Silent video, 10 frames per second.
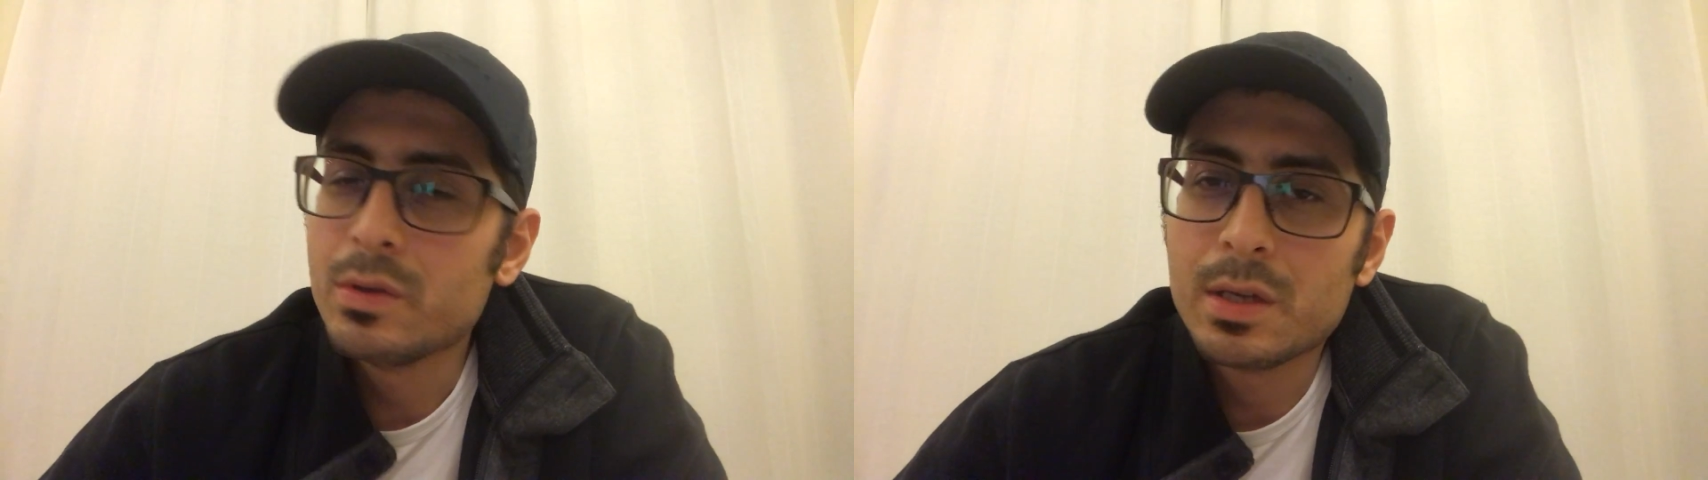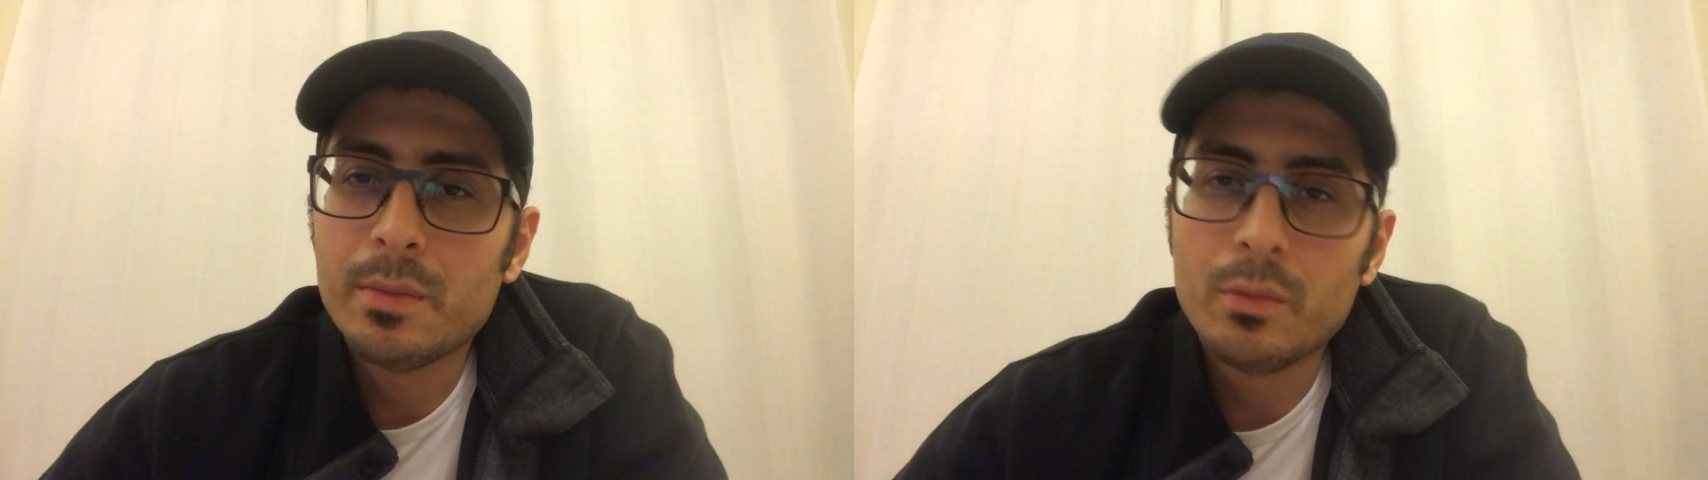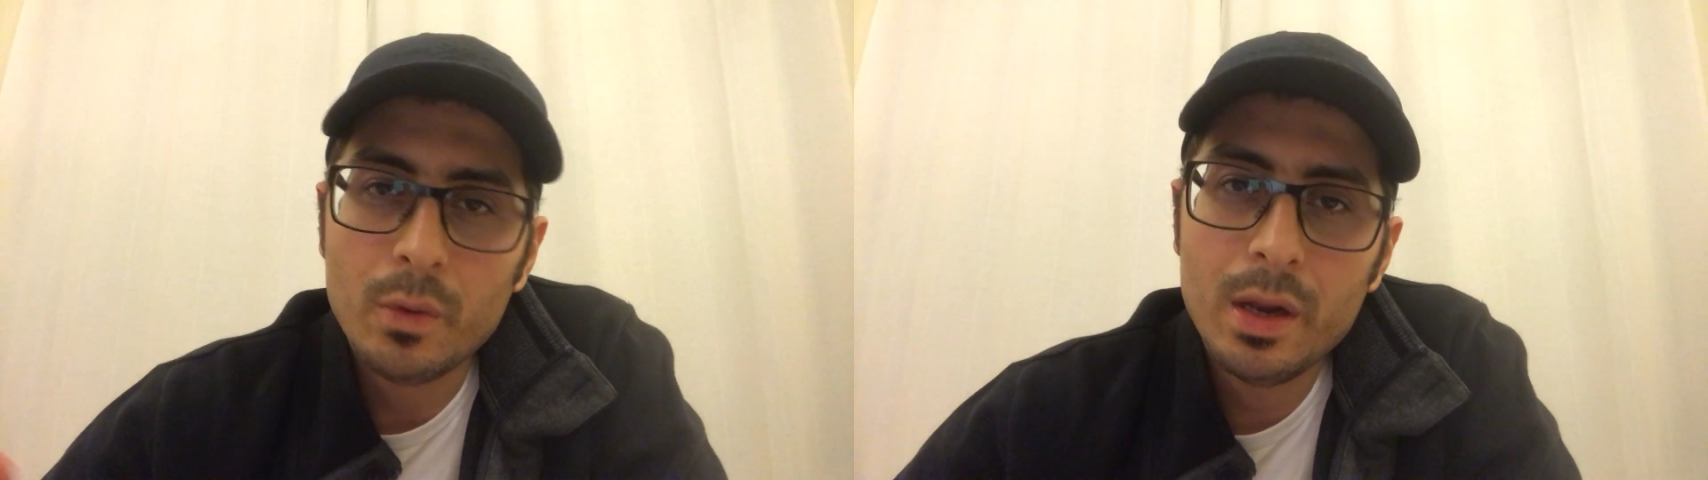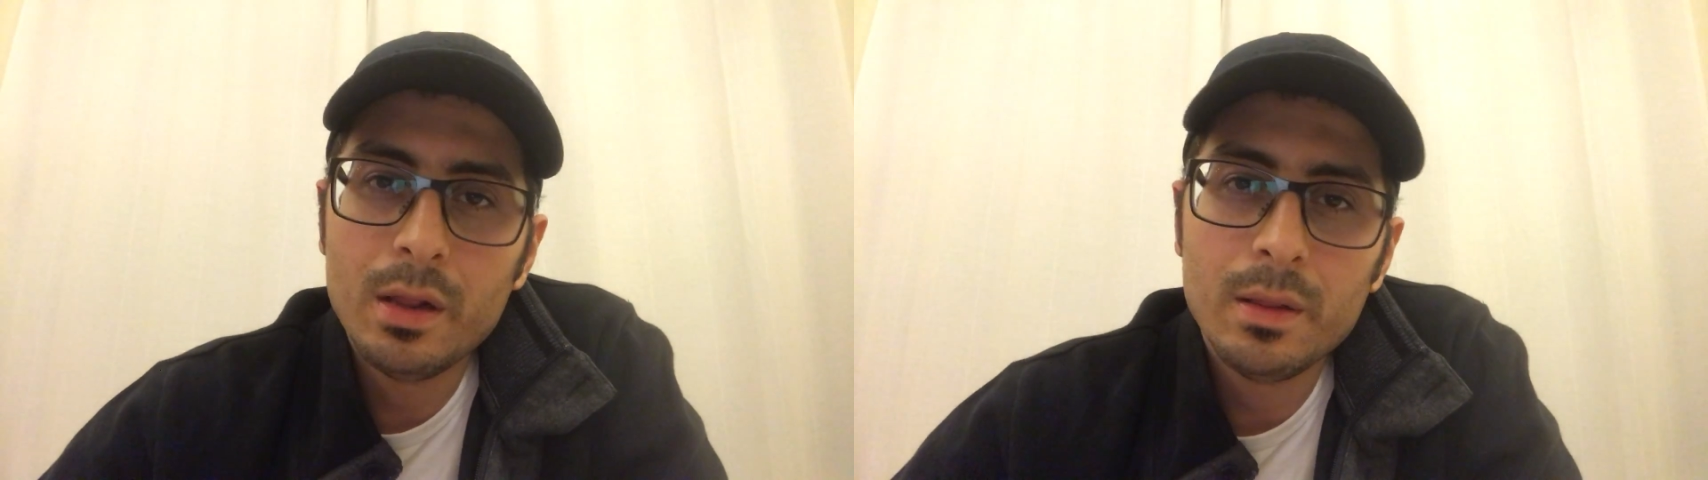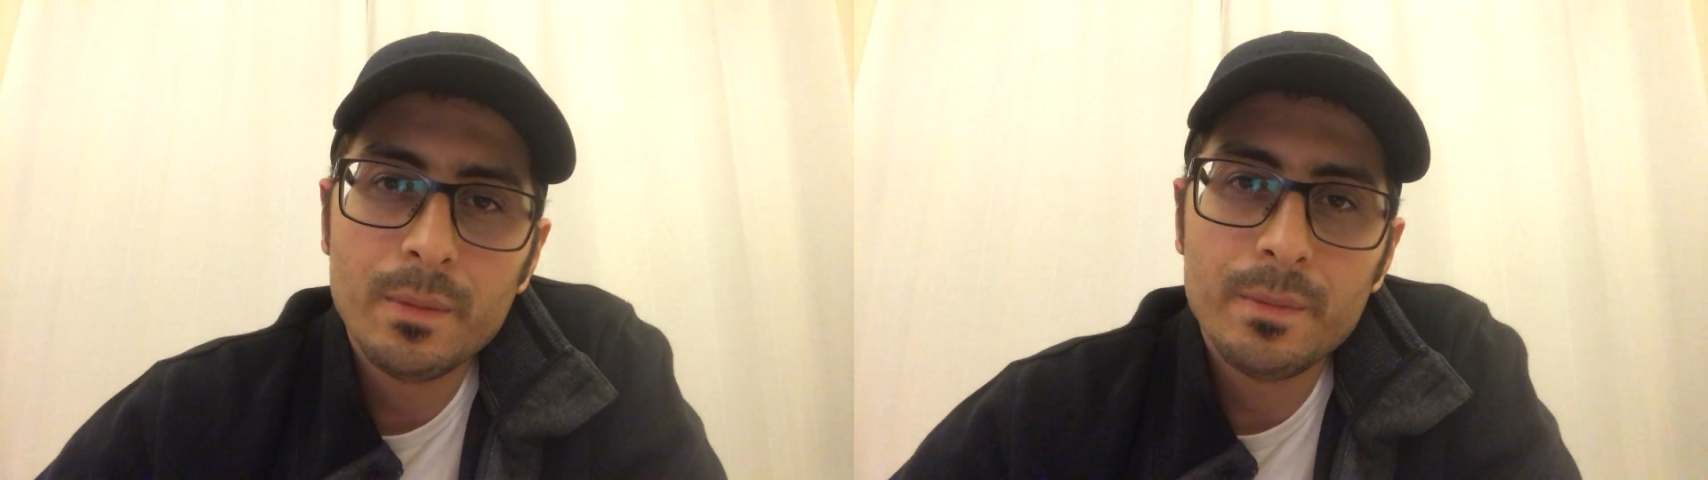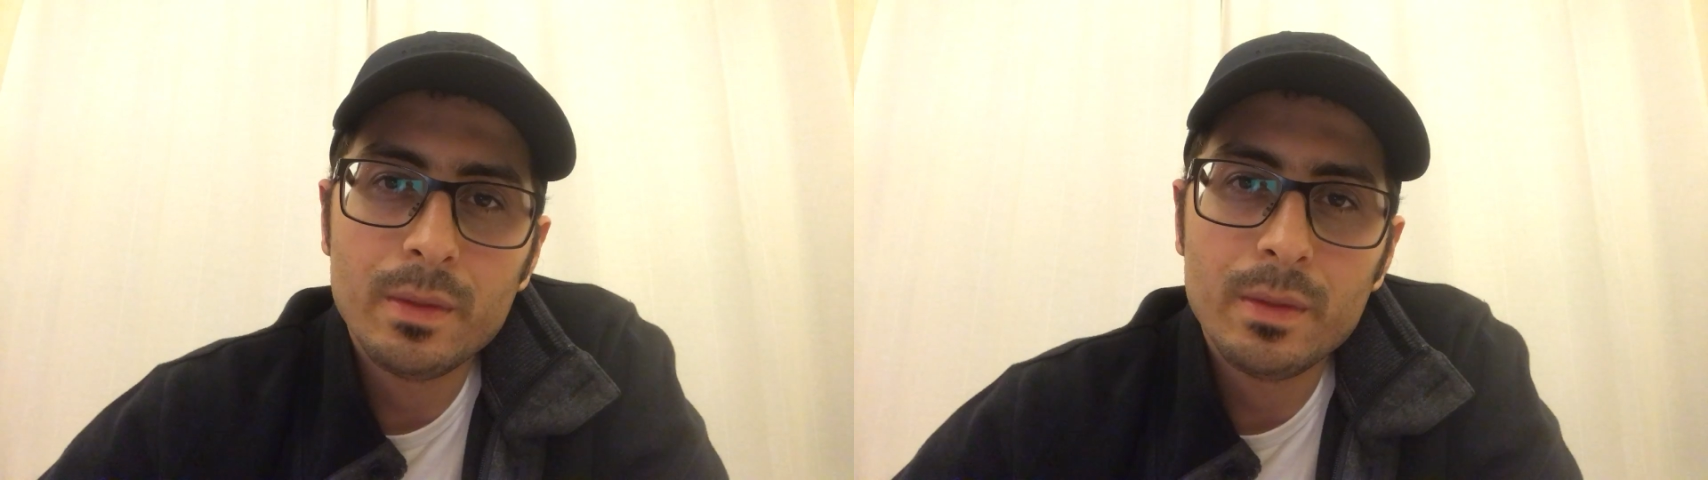you some real